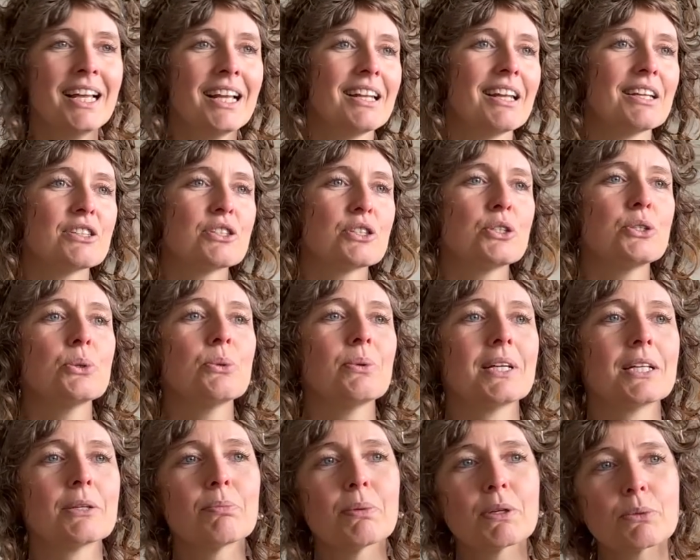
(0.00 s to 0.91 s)
let's do
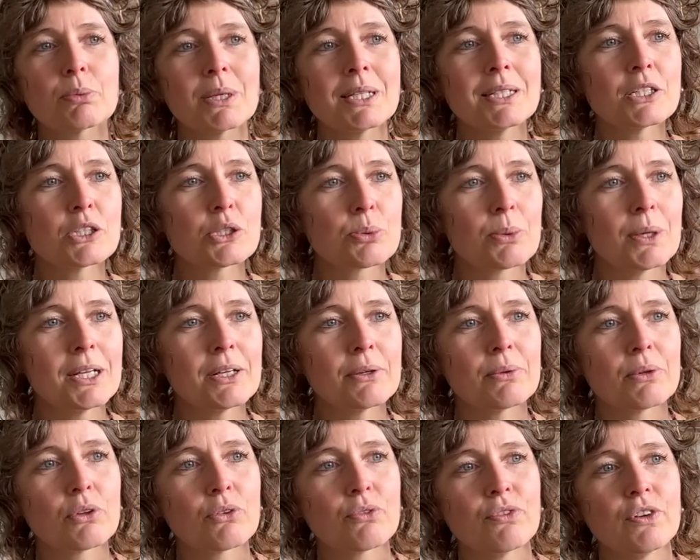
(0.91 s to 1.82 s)
it. But when the
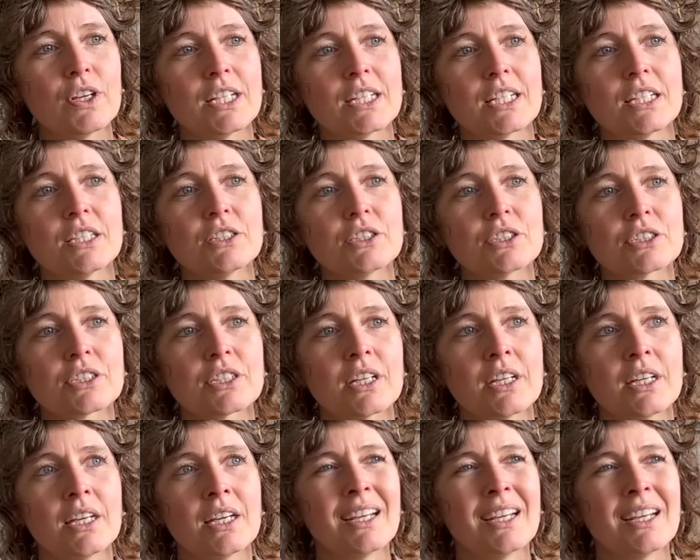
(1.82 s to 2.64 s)
sweater was finished,